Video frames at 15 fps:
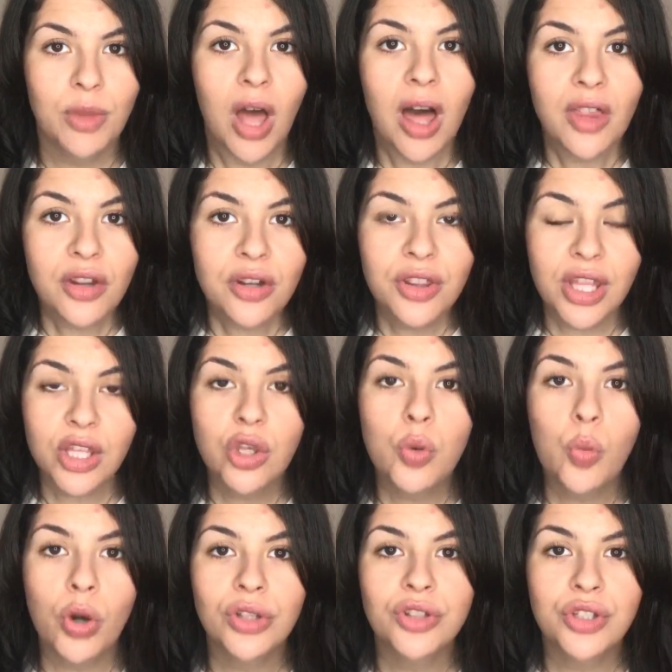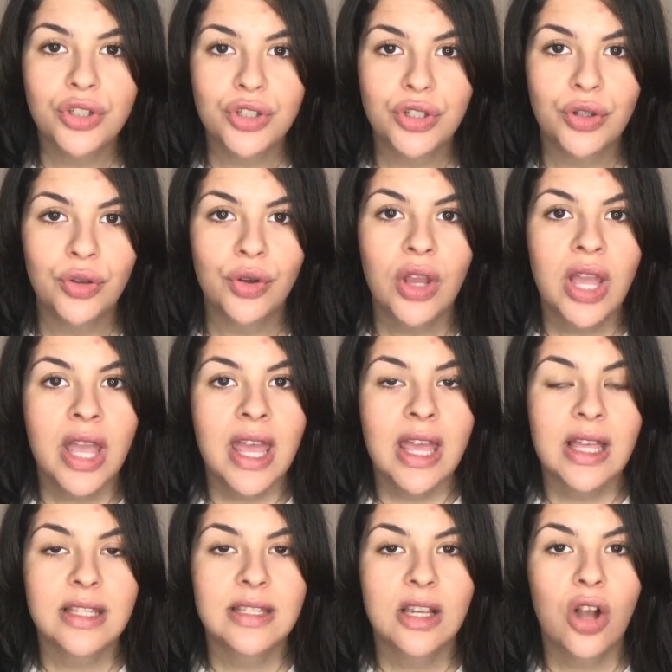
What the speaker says: The other thing you want to do is the